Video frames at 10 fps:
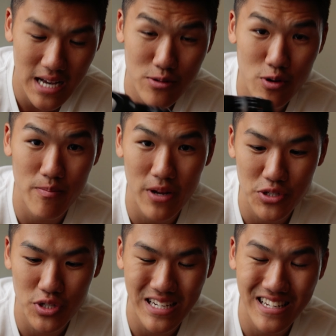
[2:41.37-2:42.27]
as I already
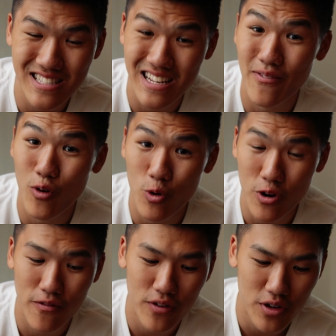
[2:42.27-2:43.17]
mentioned, it doesn't have
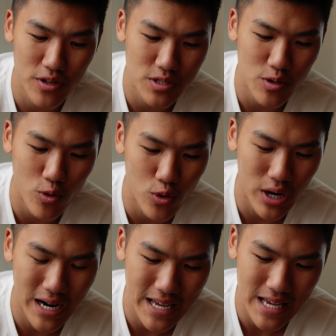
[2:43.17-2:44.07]
autofocus
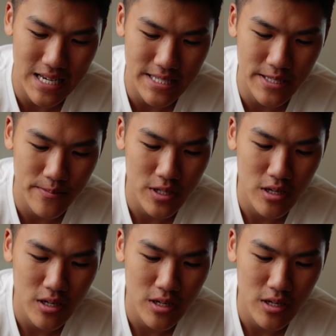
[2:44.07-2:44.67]
or IS.